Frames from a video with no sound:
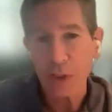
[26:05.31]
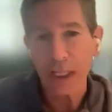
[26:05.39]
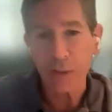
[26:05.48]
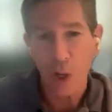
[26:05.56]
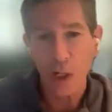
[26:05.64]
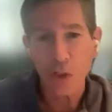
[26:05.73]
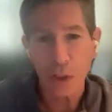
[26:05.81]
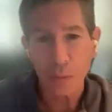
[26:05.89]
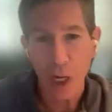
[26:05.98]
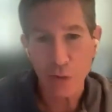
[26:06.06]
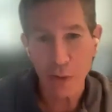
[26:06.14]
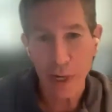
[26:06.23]
These are like
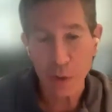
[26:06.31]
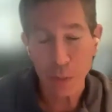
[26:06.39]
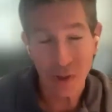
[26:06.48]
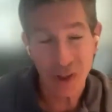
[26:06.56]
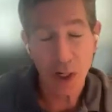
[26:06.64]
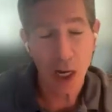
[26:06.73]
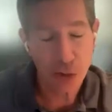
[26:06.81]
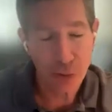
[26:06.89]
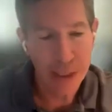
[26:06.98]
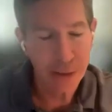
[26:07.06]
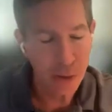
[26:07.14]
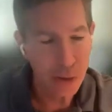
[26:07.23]
long-term contracts, but they're
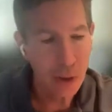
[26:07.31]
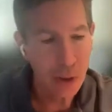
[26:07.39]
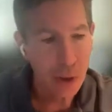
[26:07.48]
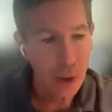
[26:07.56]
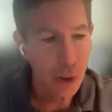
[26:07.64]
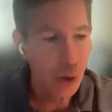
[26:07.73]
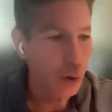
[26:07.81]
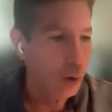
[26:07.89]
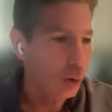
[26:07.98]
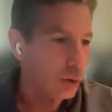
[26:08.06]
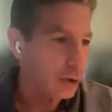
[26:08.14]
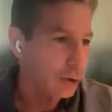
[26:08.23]
contractors
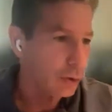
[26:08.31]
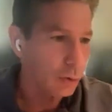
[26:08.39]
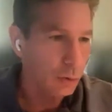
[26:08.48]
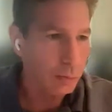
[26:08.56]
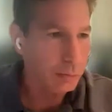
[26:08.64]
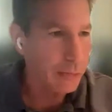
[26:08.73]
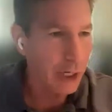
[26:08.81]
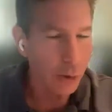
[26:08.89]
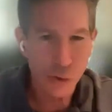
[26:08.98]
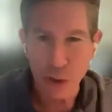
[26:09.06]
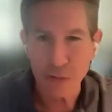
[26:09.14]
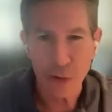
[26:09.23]
who do,
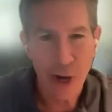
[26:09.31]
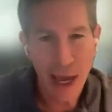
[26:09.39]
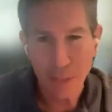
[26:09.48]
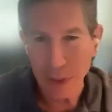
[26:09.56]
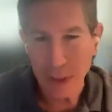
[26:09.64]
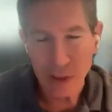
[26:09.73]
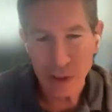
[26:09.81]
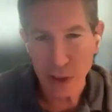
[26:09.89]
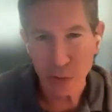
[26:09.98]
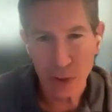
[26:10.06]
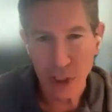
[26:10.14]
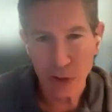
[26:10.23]
server admin, et
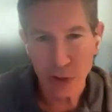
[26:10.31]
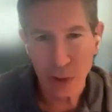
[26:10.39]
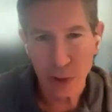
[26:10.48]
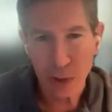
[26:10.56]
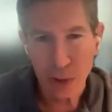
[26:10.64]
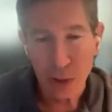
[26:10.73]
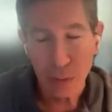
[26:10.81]
cetera, et cetera.